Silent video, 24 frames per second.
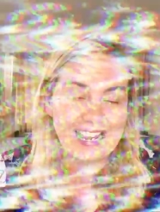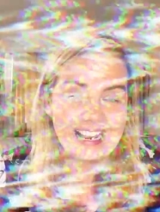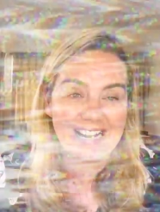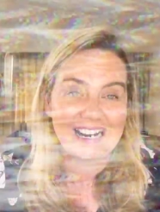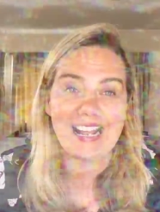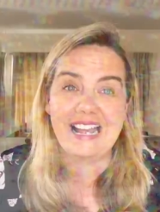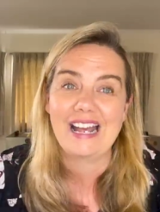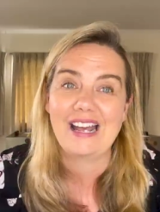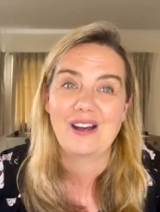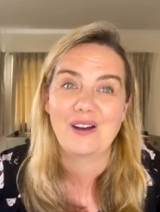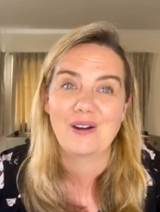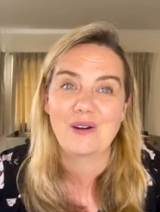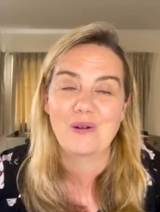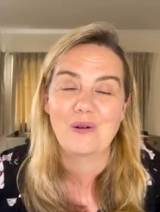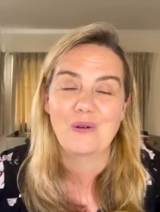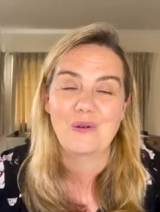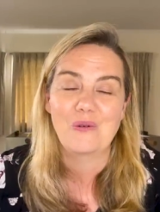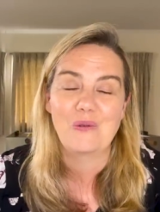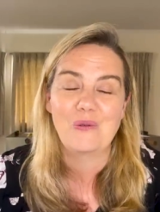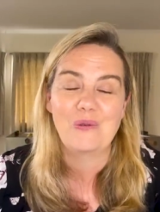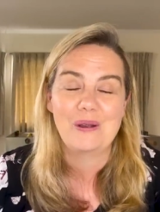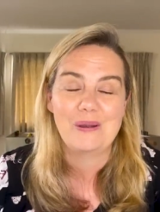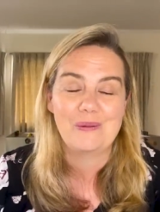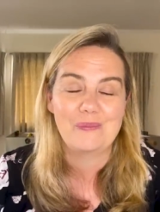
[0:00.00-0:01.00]
at how
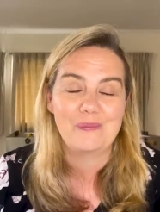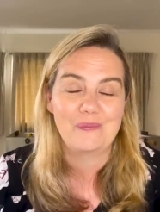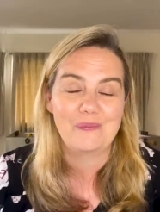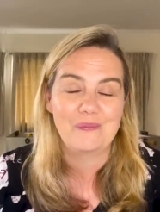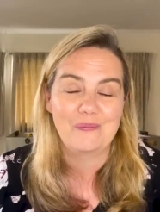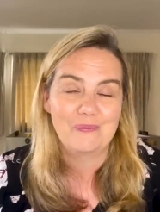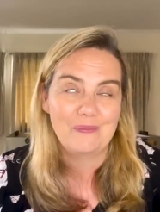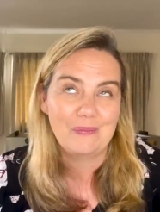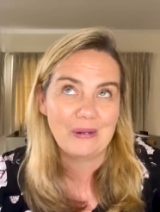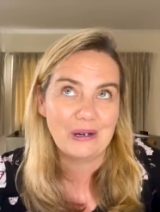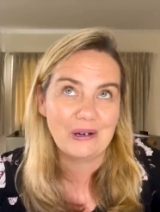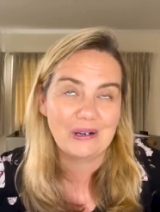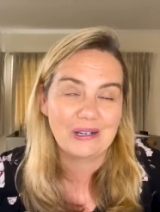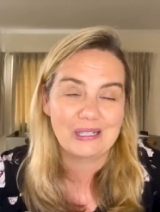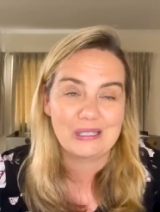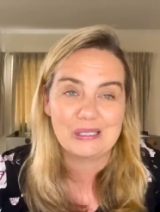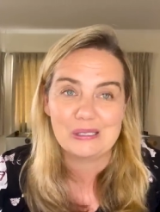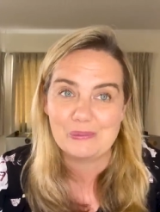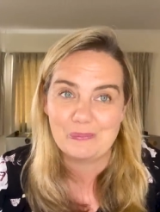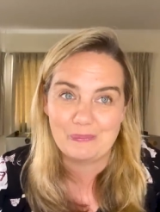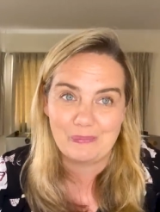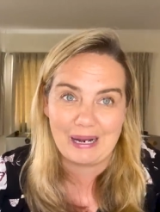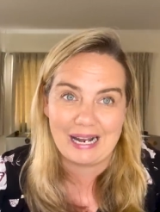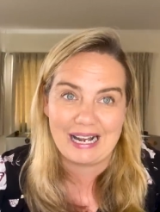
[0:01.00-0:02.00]
we
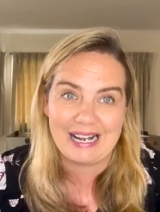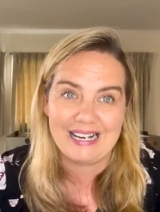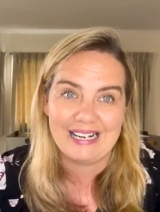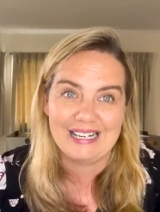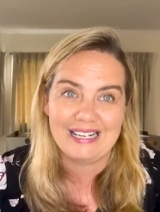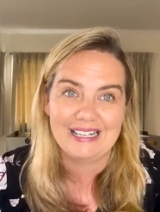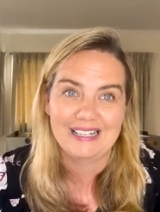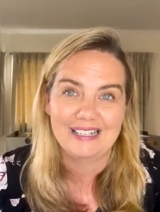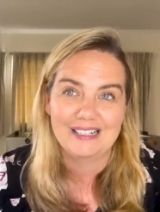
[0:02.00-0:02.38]
Americans buy